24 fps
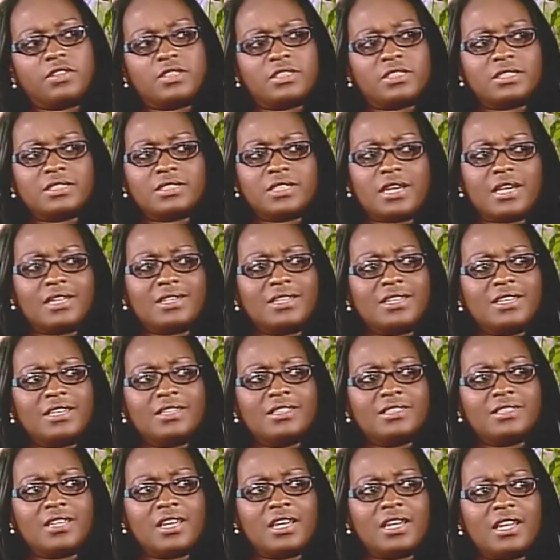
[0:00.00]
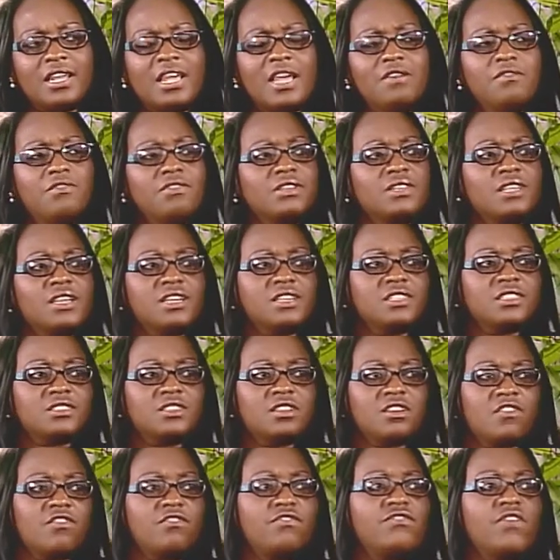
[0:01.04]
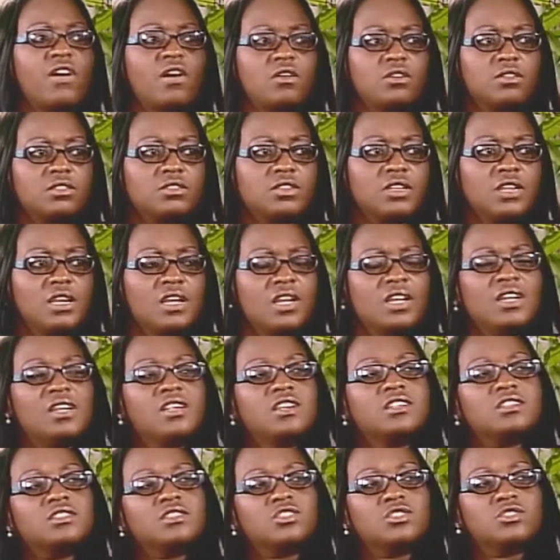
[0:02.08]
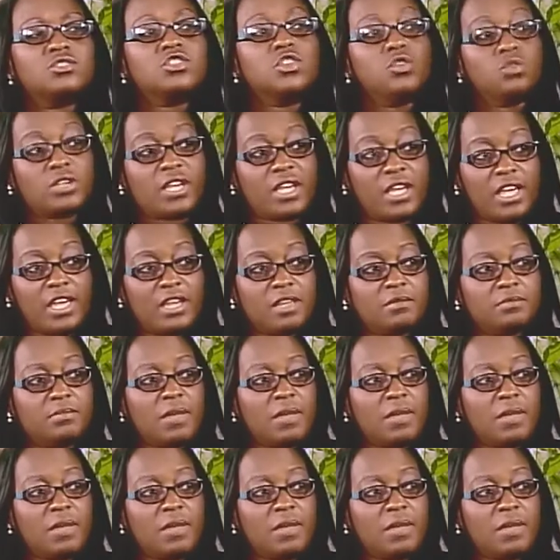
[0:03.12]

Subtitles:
this idea that everything is their fault. You can't